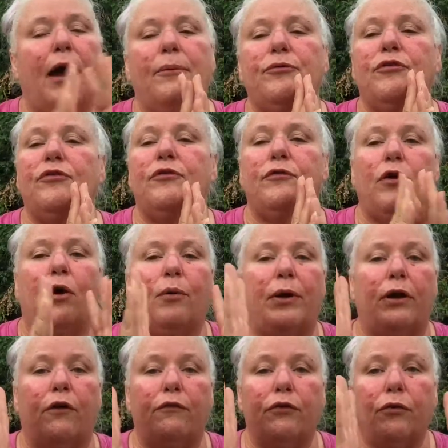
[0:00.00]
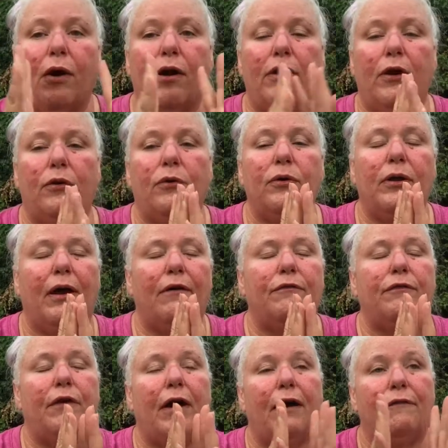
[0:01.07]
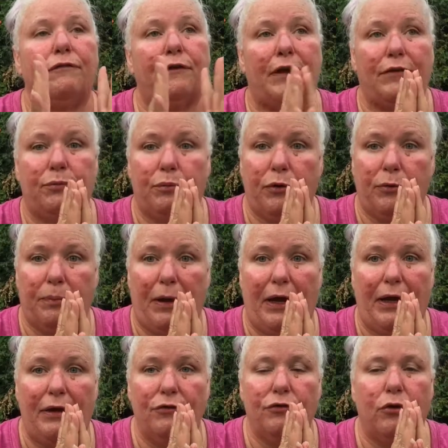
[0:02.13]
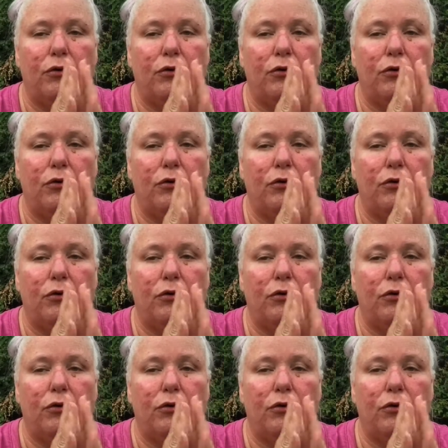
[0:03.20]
options of going over to our Local Love Facebook page.